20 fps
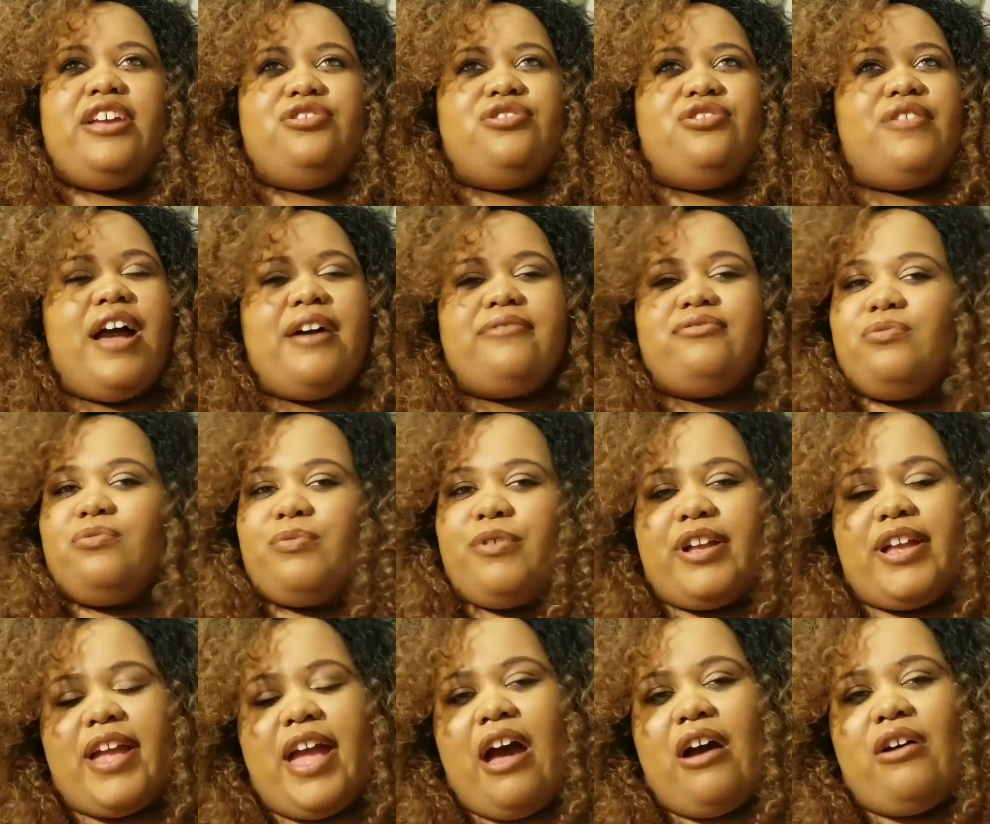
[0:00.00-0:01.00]
don't have to
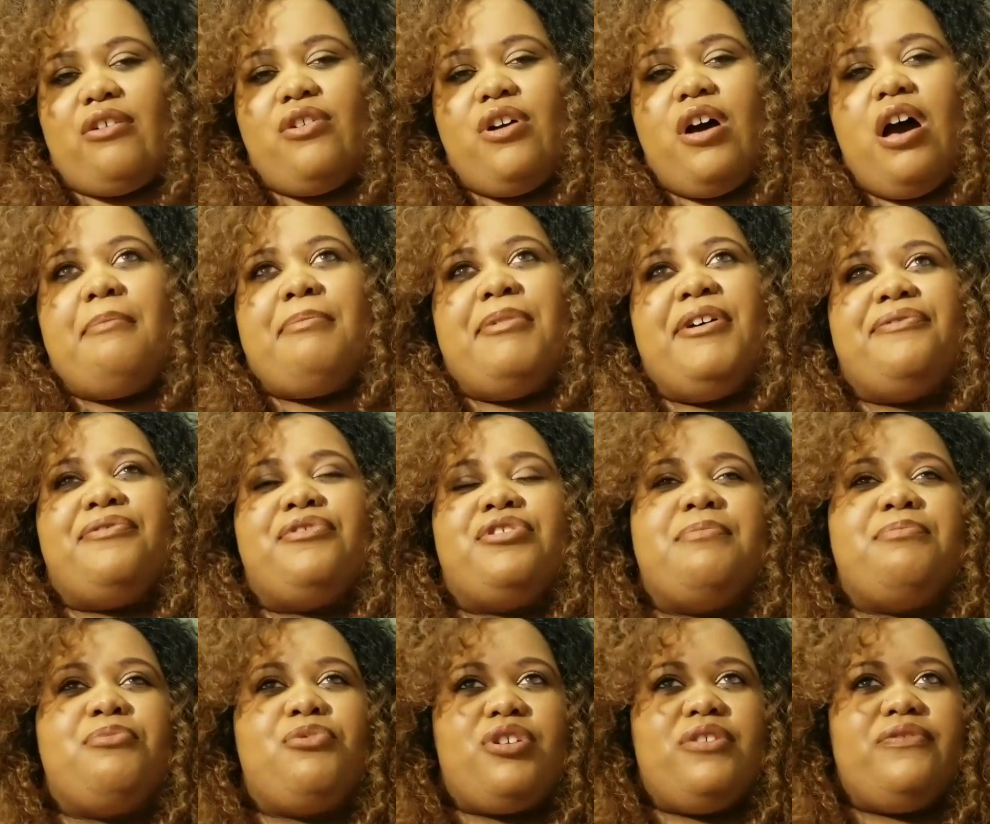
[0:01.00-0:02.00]
work out, but for
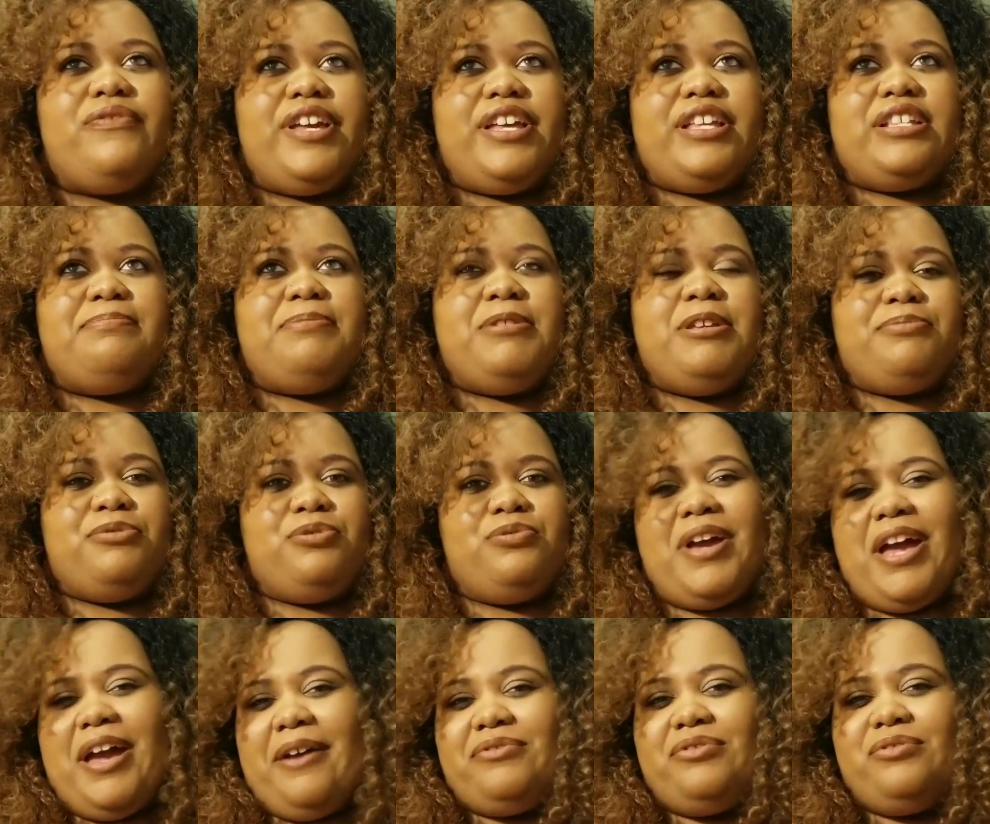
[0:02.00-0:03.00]
the more advanced people, you
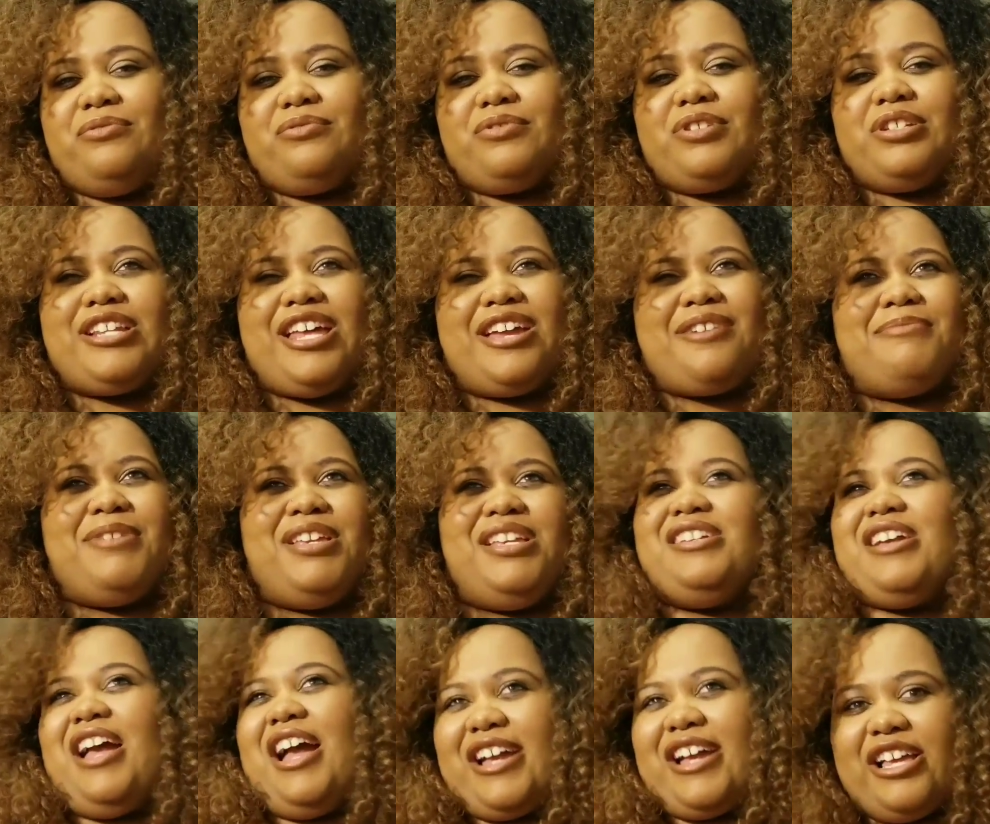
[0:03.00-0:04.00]
have to, because like
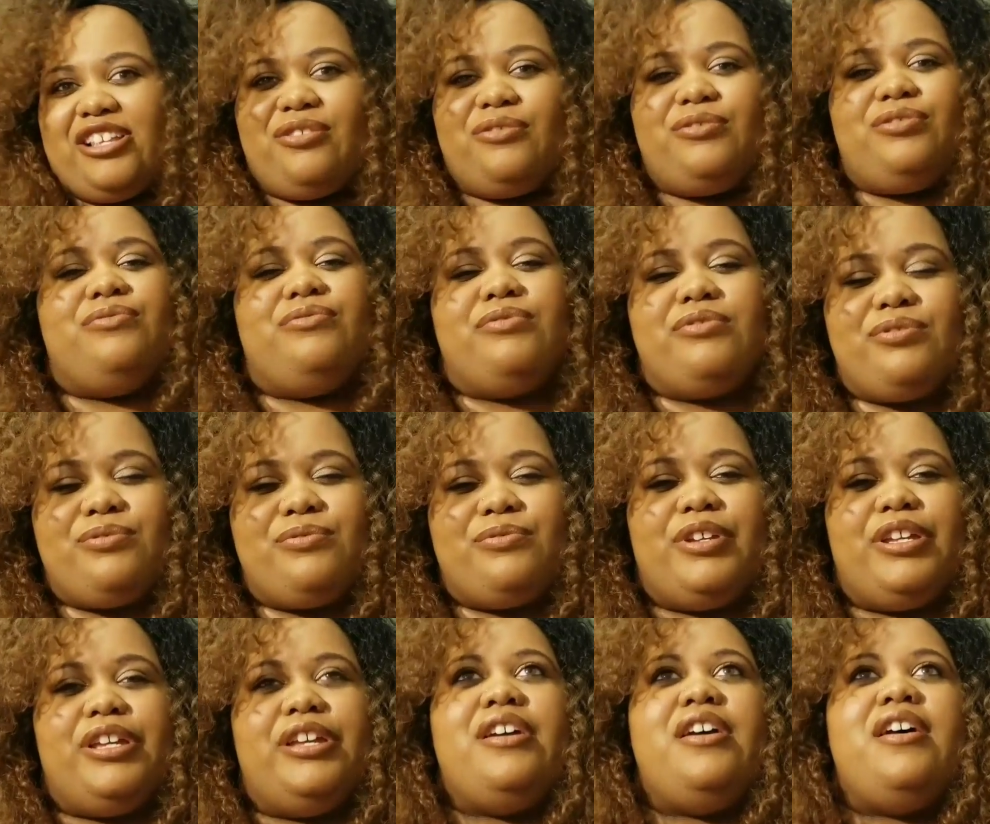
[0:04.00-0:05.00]
me, I got so used
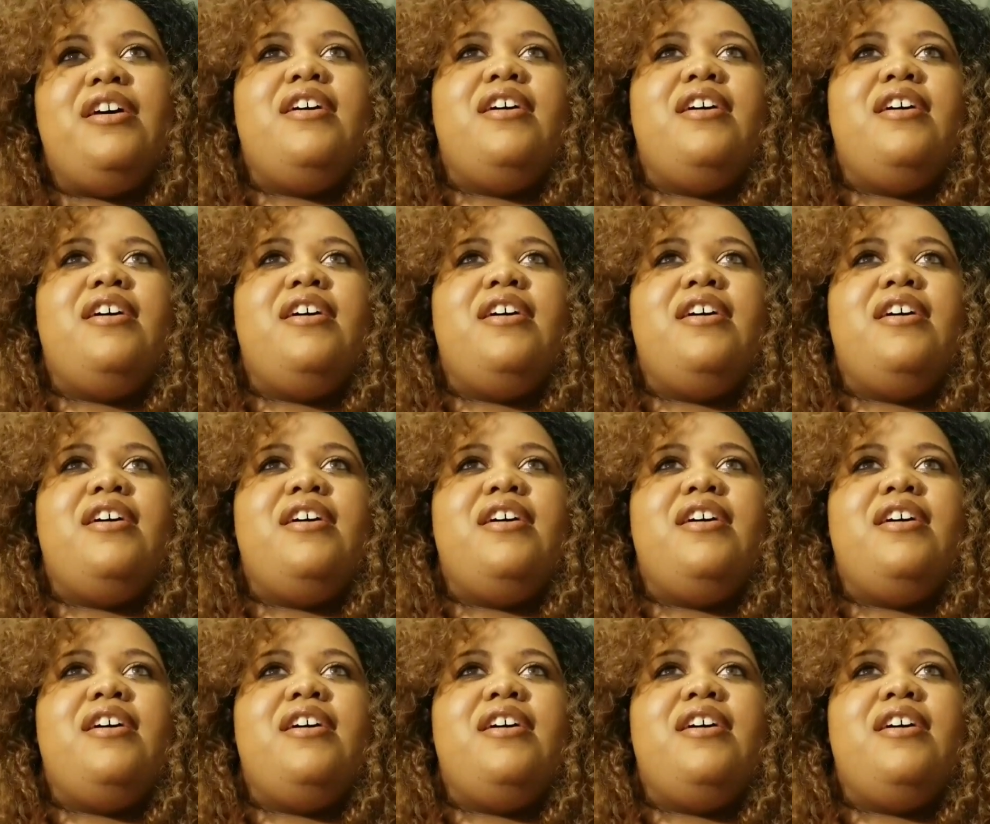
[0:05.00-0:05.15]
to it.